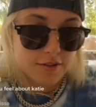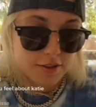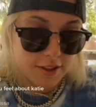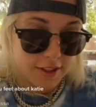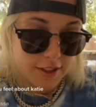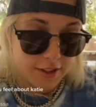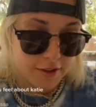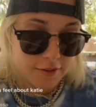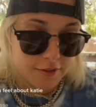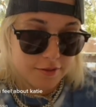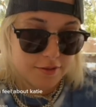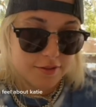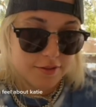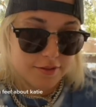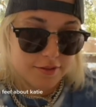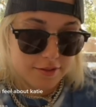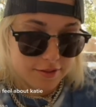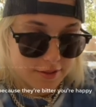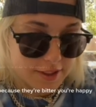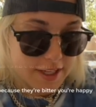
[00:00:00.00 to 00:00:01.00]

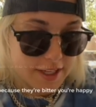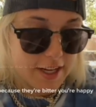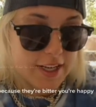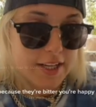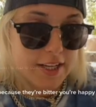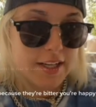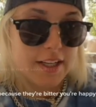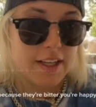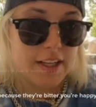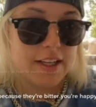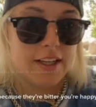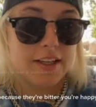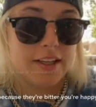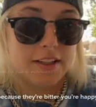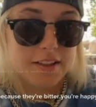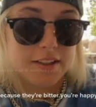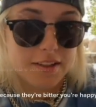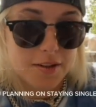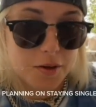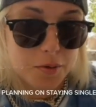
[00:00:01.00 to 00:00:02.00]
Liv,
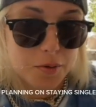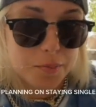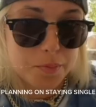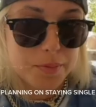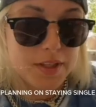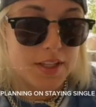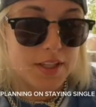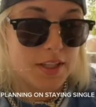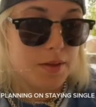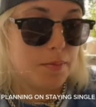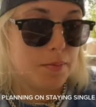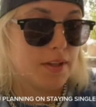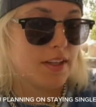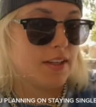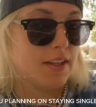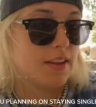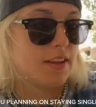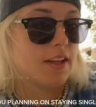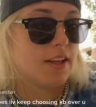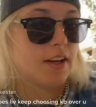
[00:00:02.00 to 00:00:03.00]
Katie, OP
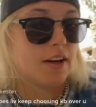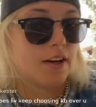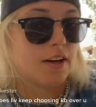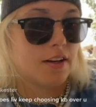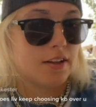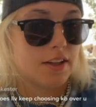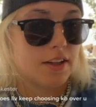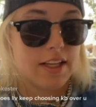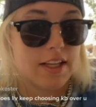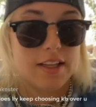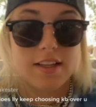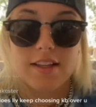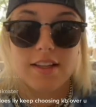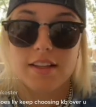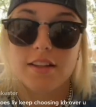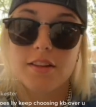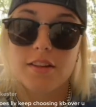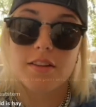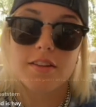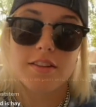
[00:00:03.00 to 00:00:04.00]
being there, like
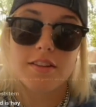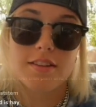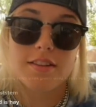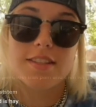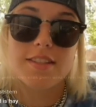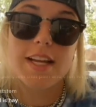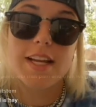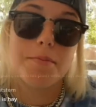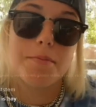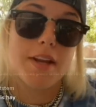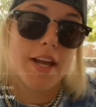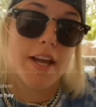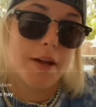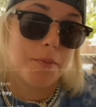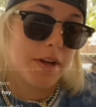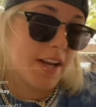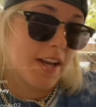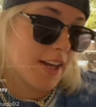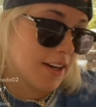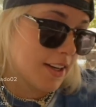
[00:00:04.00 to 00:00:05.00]
same day
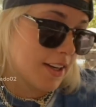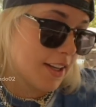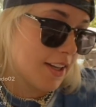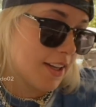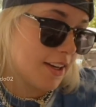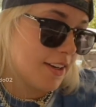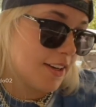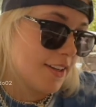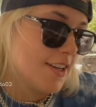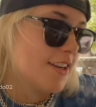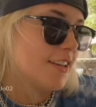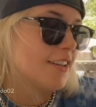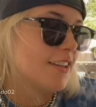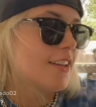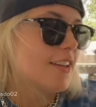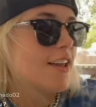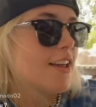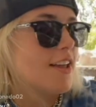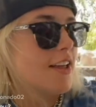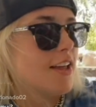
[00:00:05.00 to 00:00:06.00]
we ended
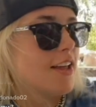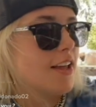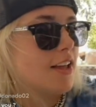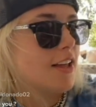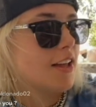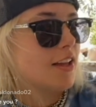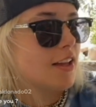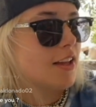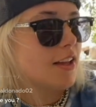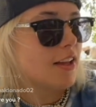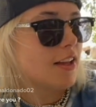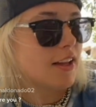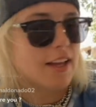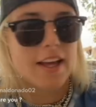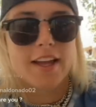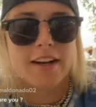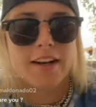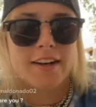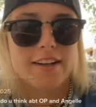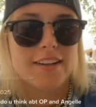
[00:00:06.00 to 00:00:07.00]

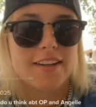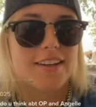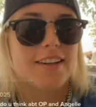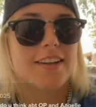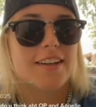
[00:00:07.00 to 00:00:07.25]
again